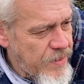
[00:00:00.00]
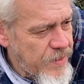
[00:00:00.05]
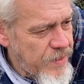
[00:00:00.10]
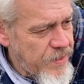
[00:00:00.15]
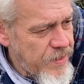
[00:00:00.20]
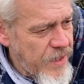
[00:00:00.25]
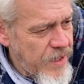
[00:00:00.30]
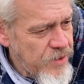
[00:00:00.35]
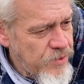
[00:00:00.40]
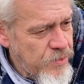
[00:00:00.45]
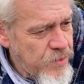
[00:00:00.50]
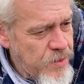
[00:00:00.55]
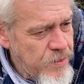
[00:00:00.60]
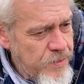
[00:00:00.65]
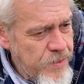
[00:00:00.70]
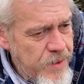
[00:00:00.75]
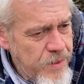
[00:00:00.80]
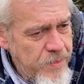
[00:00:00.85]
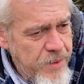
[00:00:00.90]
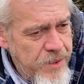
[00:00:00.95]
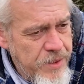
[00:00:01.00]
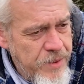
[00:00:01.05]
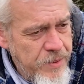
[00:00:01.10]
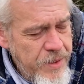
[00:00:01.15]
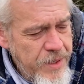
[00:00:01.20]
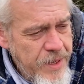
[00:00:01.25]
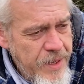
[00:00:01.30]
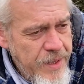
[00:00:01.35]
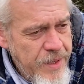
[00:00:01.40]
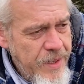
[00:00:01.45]
that's what I'm going to be
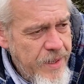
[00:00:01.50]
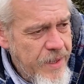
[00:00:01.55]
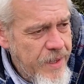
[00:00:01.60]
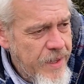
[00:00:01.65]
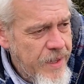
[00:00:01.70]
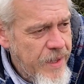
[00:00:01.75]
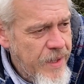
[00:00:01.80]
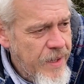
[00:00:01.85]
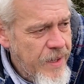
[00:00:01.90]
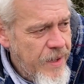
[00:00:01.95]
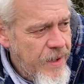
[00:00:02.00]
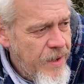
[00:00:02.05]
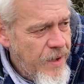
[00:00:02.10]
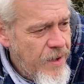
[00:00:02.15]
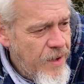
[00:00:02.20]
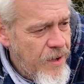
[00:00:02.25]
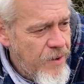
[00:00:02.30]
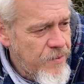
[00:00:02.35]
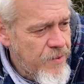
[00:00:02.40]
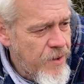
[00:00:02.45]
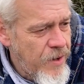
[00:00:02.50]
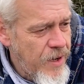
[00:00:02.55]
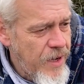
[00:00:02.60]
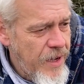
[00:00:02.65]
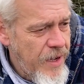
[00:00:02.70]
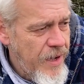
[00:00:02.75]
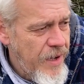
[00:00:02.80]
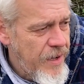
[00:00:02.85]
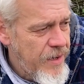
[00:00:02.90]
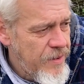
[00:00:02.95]
doing. I've got a
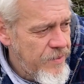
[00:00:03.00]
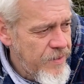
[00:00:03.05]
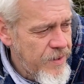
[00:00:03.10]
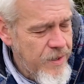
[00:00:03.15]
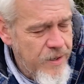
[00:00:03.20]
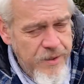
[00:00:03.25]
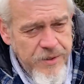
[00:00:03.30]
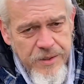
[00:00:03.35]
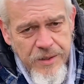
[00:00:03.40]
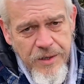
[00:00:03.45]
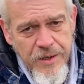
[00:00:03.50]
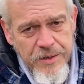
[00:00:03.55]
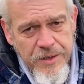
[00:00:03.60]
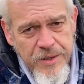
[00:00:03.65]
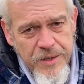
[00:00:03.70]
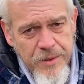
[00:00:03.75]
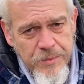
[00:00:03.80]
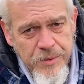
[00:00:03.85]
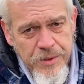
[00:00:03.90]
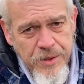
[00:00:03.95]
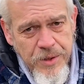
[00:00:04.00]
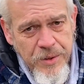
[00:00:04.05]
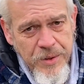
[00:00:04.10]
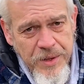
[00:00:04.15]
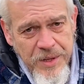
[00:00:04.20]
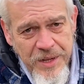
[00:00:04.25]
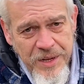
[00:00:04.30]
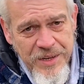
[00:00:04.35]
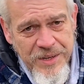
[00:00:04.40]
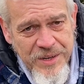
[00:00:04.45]
hell of a lot of tidying up to do
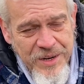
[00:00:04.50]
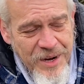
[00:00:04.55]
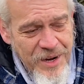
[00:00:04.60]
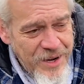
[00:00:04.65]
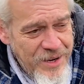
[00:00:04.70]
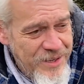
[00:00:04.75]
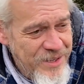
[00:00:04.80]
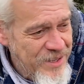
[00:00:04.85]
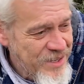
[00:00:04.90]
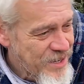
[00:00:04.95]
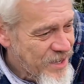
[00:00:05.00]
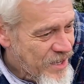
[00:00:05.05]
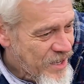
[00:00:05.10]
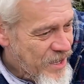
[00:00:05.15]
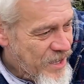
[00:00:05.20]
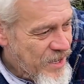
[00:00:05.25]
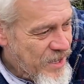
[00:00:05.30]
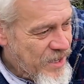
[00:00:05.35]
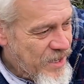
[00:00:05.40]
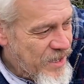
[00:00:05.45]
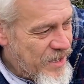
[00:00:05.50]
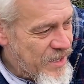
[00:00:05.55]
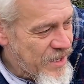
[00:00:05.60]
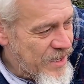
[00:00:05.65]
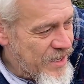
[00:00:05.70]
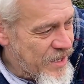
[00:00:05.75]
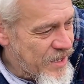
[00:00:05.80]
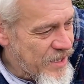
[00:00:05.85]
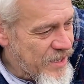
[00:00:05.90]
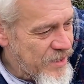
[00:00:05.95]
in this garden.
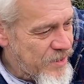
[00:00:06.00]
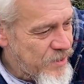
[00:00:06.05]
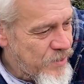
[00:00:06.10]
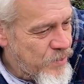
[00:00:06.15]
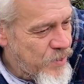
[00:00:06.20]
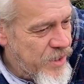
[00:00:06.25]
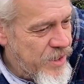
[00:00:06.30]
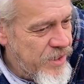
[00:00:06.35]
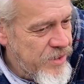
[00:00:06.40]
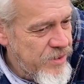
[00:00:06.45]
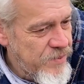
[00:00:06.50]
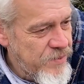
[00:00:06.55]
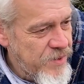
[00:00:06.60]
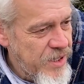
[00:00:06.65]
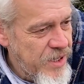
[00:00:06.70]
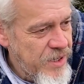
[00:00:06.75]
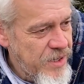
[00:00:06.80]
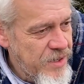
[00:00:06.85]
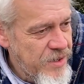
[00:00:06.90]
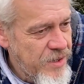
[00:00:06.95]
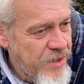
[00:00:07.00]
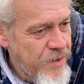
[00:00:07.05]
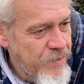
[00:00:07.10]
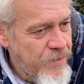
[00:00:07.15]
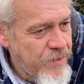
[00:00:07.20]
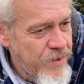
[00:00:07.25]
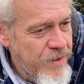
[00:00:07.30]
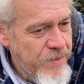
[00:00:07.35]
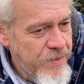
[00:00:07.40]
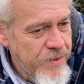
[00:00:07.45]
The weeds have taken
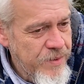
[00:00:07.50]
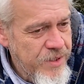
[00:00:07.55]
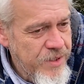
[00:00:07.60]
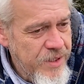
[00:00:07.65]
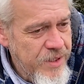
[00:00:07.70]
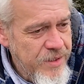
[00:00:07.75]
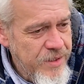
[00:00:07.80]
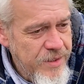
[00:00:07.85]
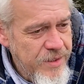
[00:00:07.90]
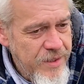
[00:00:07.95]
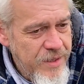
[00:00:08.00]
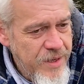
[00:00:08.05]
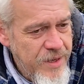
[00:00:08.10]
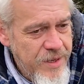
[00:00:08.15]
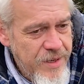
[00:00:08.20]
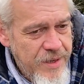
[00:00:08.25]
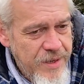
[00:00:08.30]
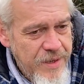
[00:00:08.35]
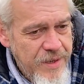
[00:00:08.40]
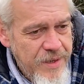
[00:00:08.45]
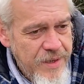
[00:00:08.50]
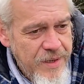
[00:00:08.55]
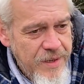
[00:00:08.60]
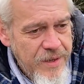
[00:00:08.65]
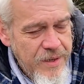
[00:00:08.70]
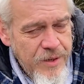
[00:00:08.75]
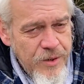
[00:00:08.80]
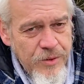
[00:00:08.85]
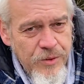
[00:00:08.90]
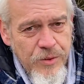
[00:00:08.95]
over even since
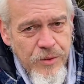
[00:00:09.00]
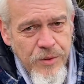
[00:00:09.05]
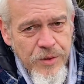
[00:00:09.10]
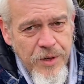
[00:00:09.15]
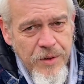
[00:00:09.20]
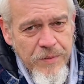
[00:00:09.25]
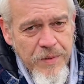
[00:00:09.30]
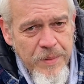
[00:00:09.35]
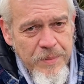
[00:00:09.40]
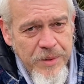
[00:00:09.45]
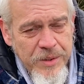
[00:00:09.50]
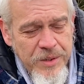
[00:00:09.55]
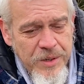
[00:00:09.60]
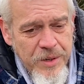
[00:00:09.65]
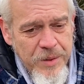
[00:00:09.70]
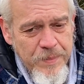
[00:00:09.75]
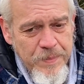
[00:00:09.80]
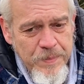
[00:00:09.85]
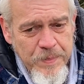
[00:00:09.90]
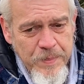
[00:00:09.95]
sort of November time.